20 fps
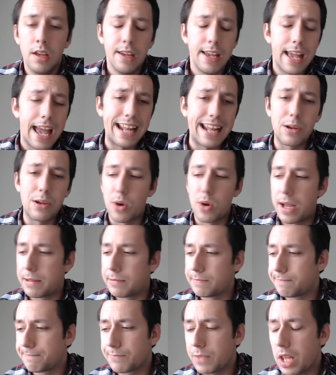Anyway,
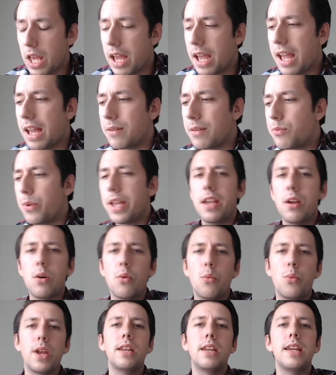
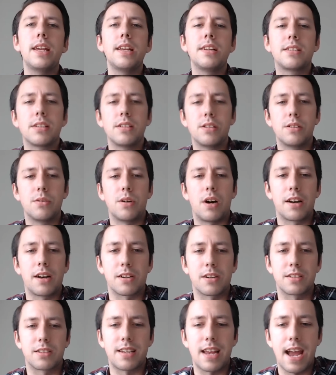we need to
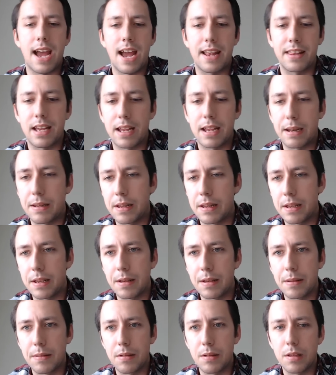understand that
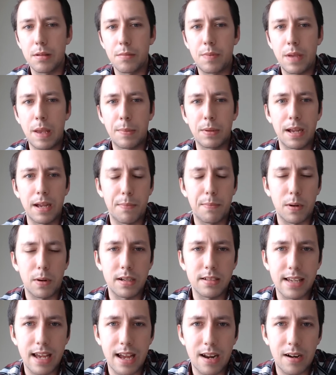people like Bernie
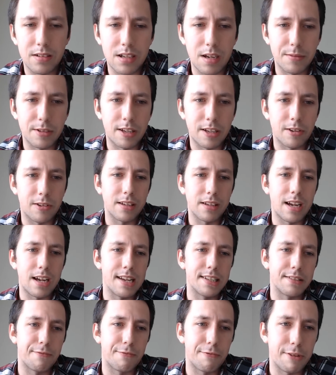Sanders comes under the guise
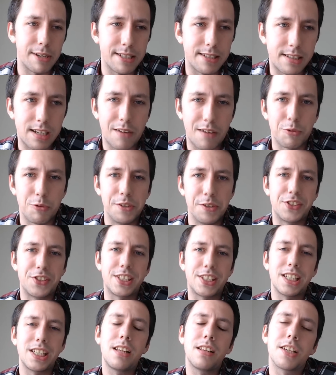of free stuff. We've
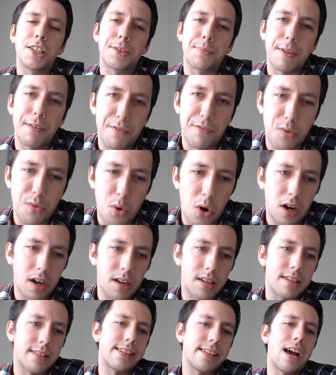seen this before. It
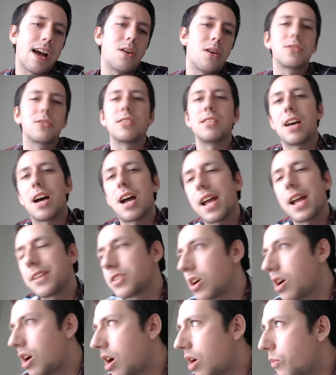sounds nice.
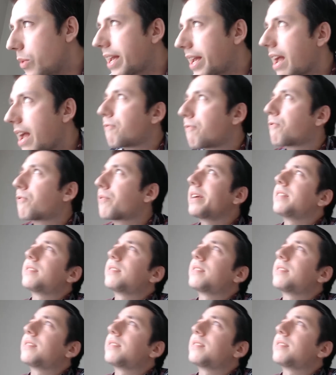Oh, we get free